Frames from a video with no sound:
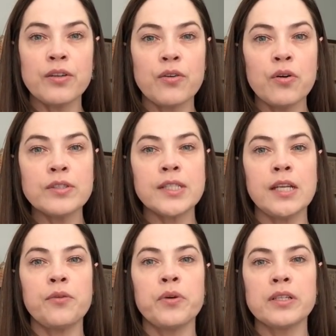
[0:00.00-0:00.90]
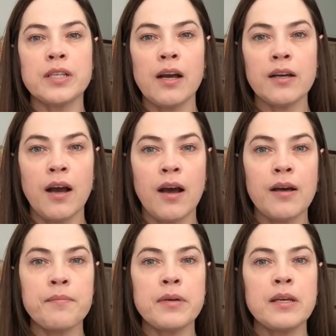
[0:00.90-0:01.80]

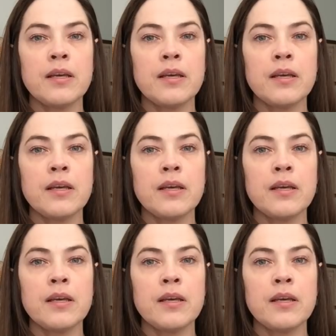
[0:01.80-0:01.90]
Nicole'sNeedlework.com.